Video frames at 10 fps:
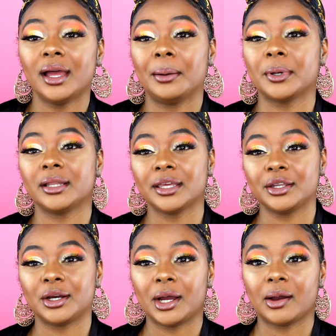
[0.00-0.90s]
I'm gonna let
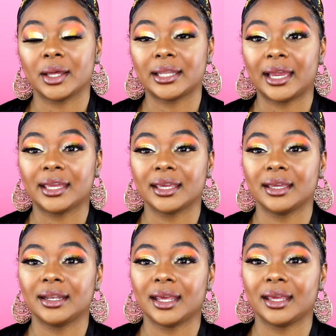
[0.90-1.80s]
you know how I like
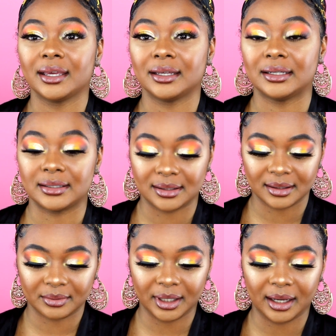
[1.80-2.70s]
it,
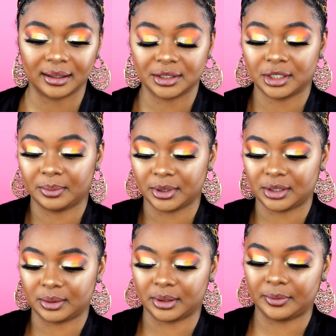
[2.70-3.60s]
and yeah, let's jump
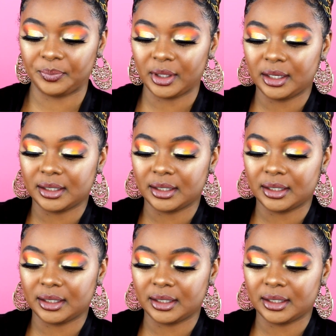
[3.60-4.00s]
into it.